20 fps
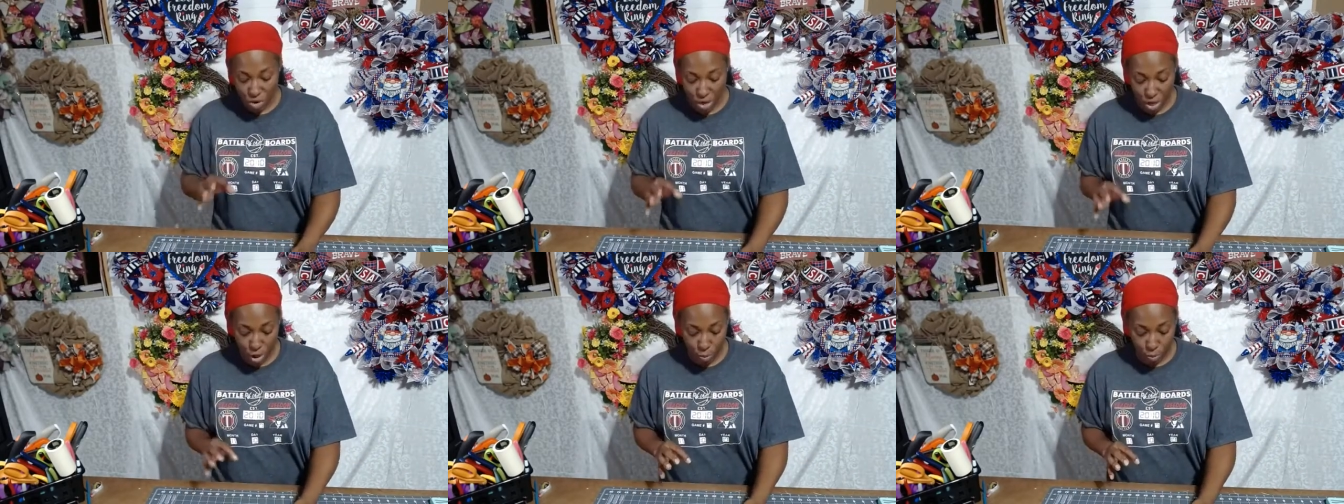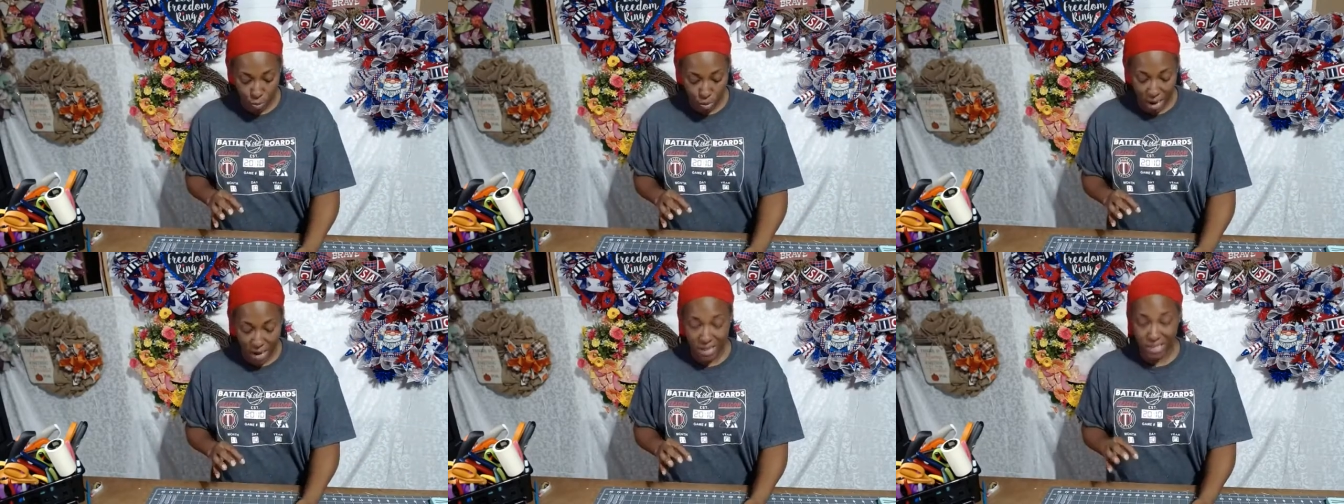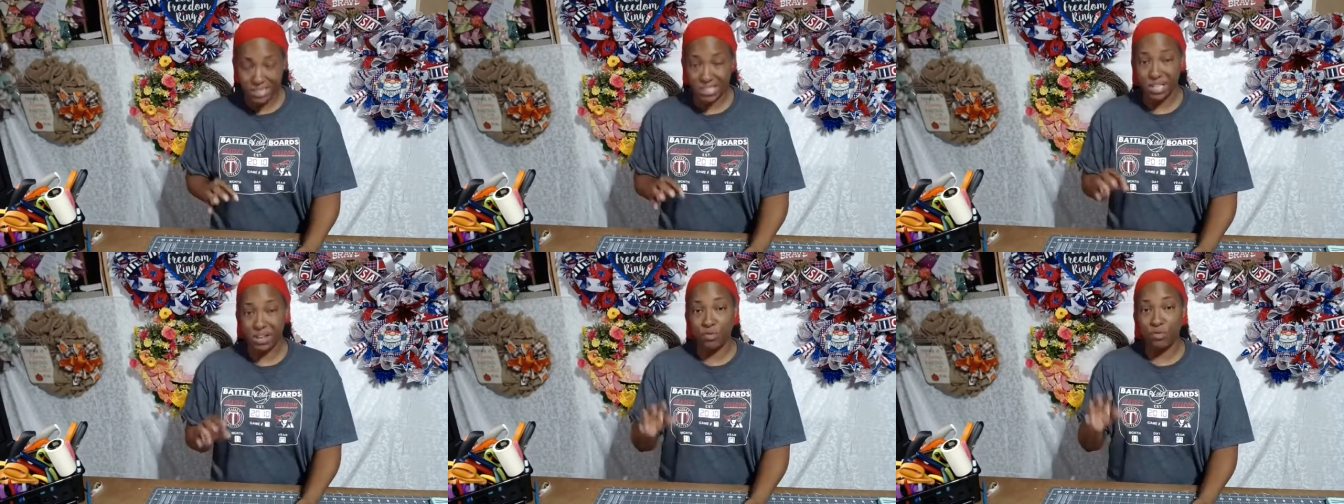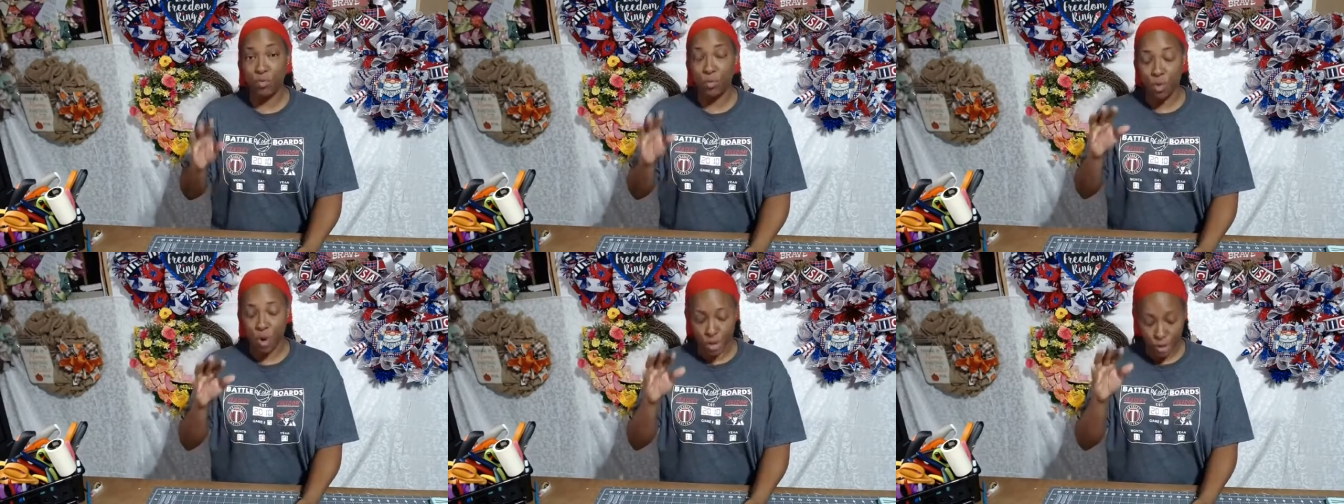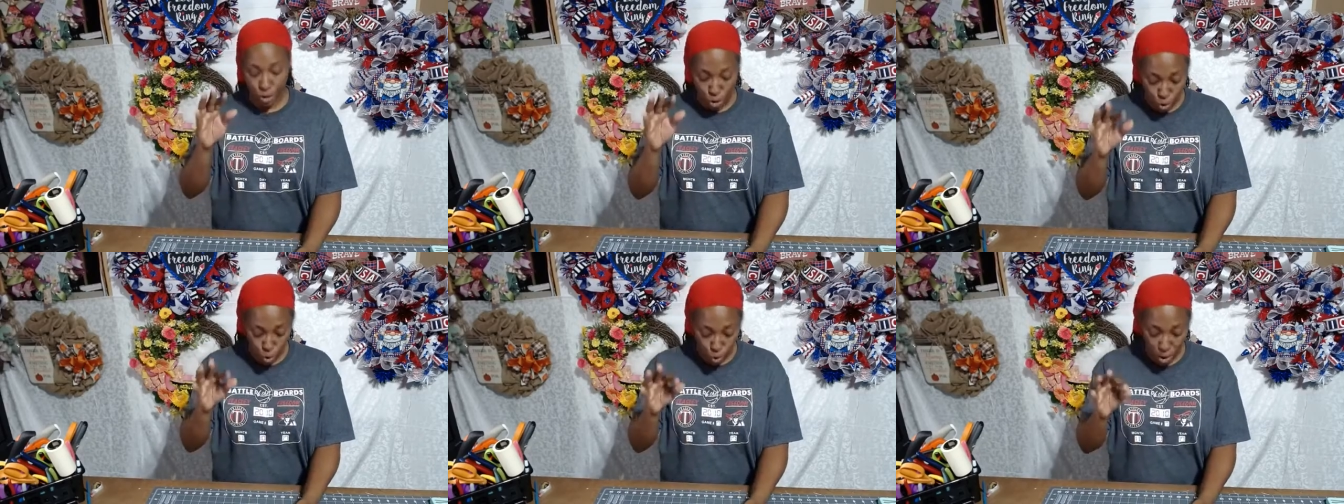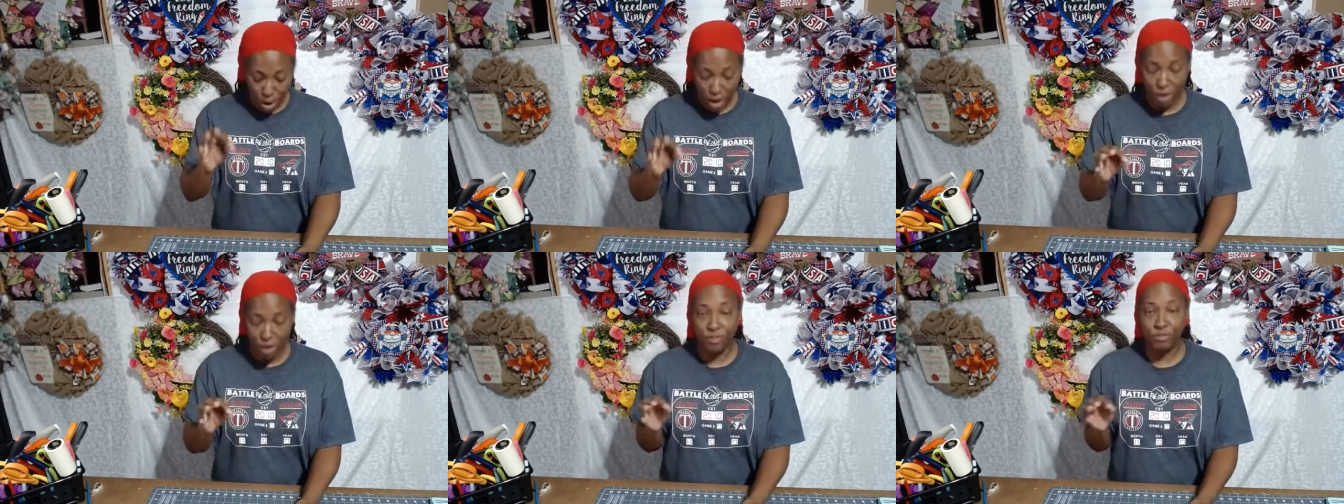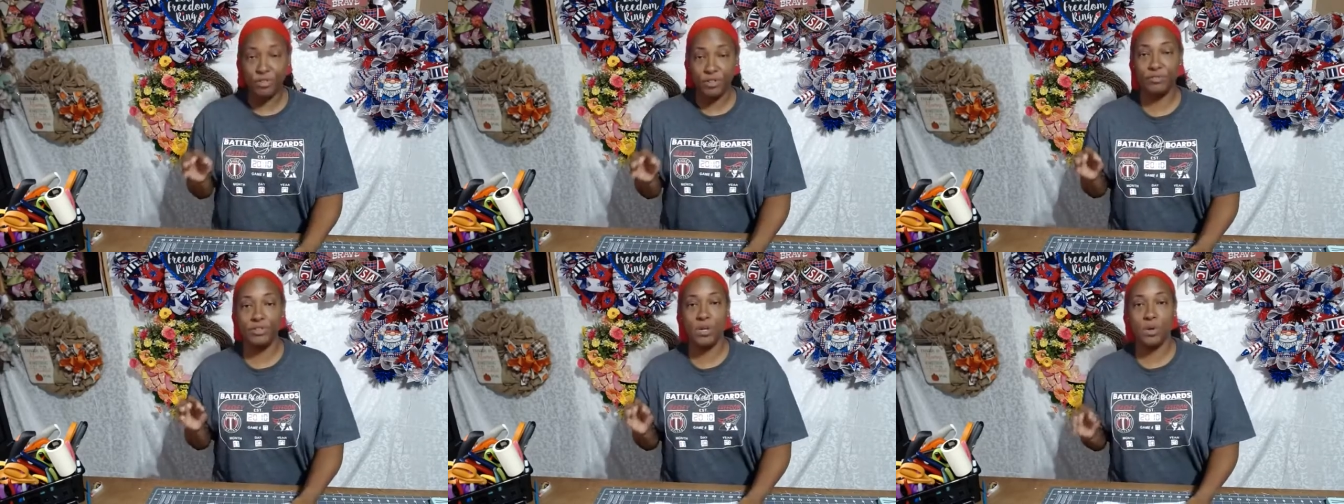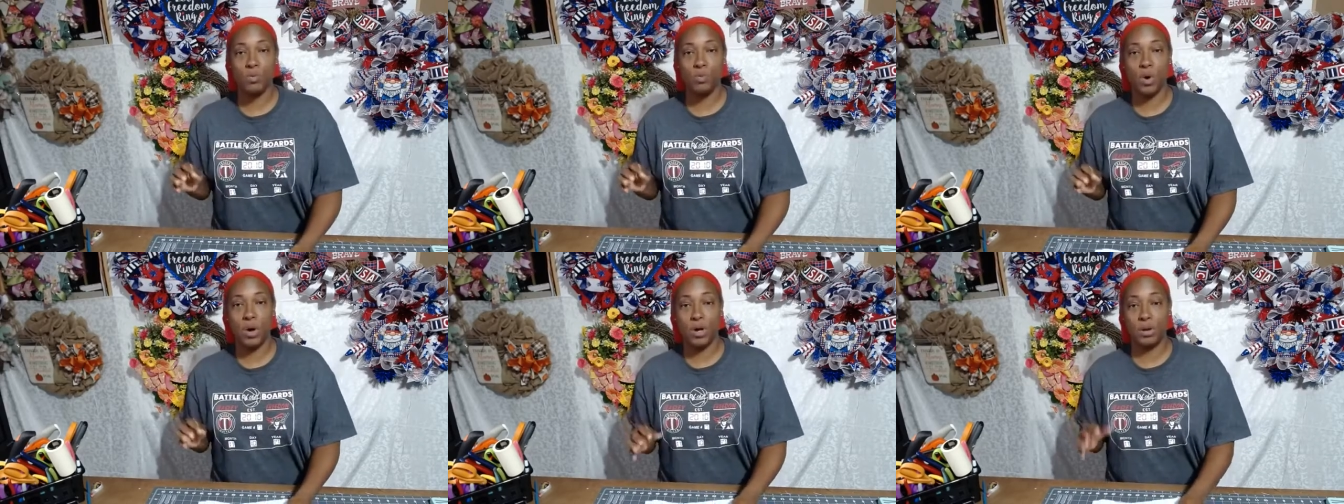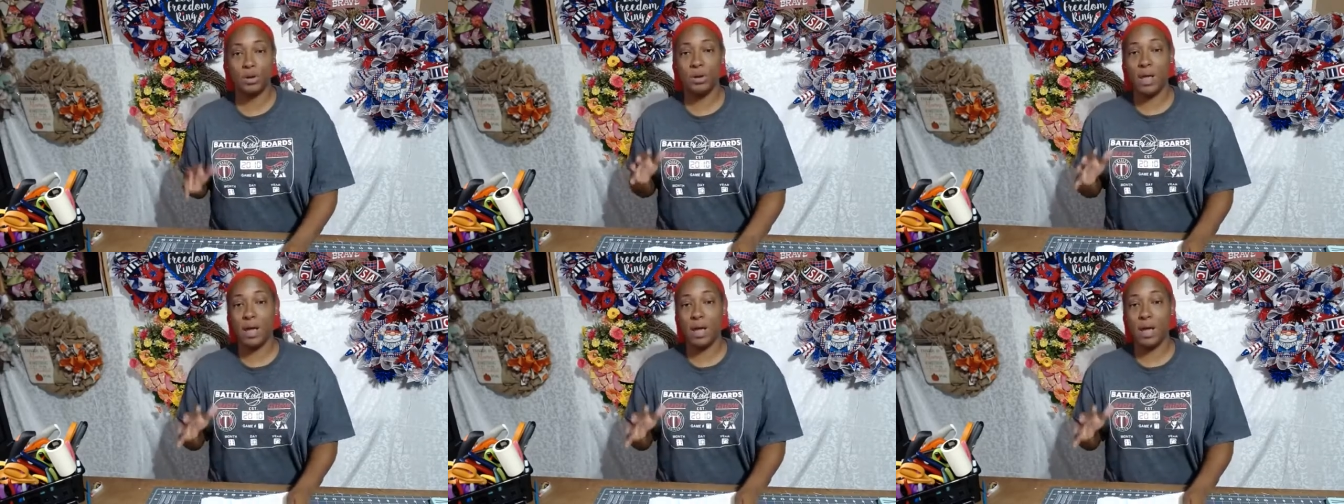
get a price of $112.51.